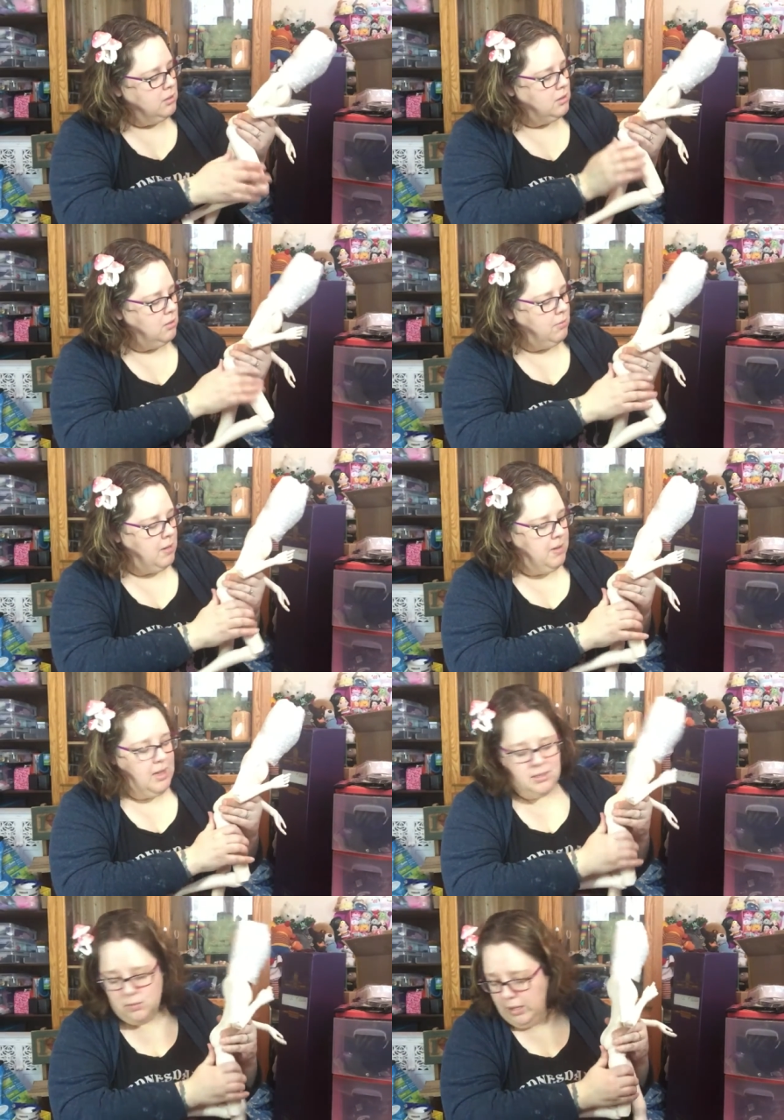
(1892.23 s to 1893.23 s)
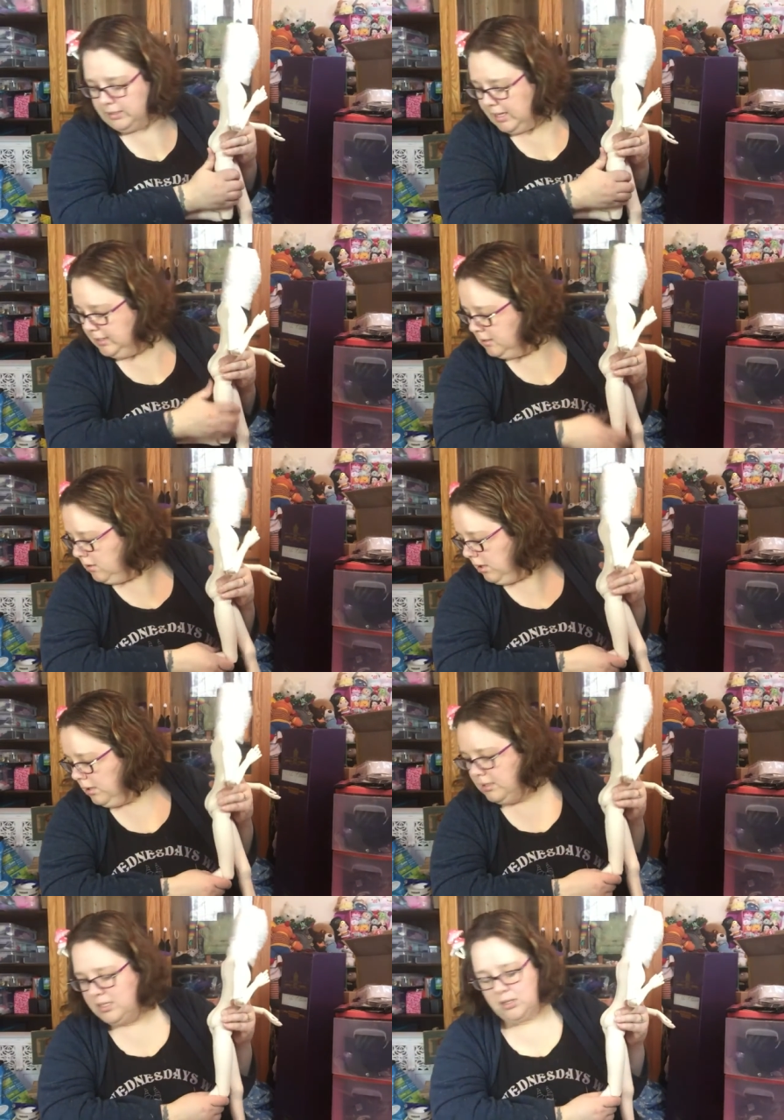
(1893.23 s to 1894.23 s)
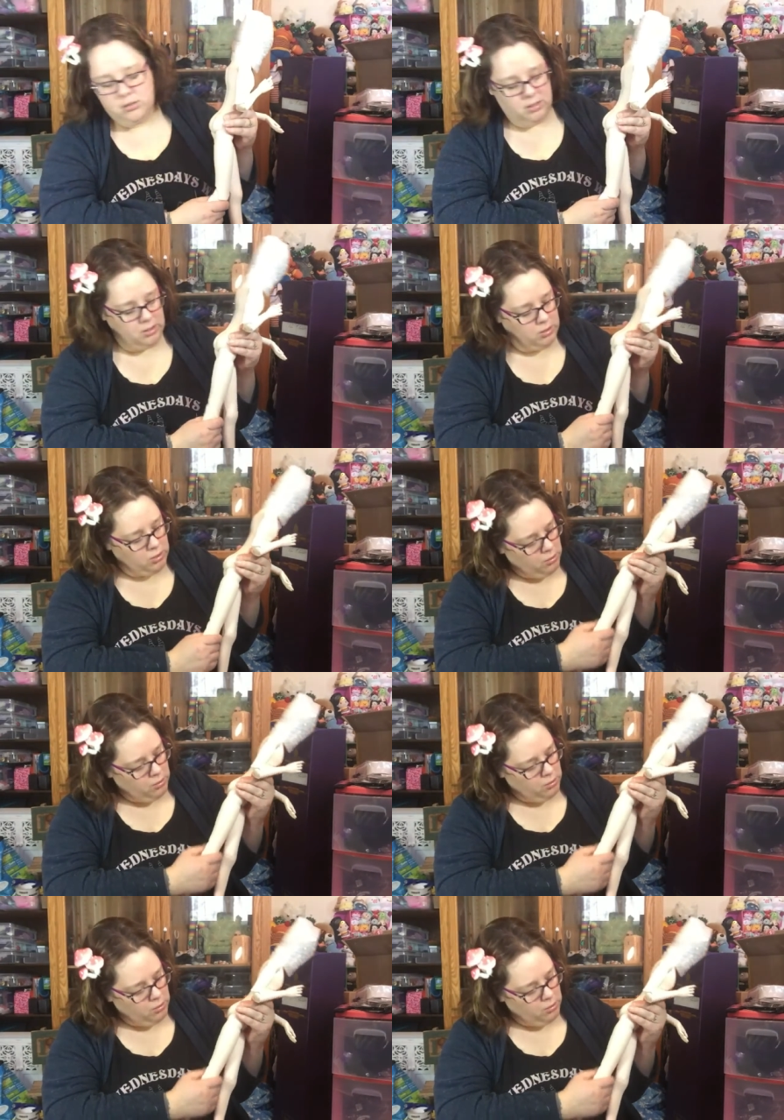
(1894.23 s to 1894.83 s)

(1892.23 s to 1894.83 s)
So maybe that's why it takes so long, because they're just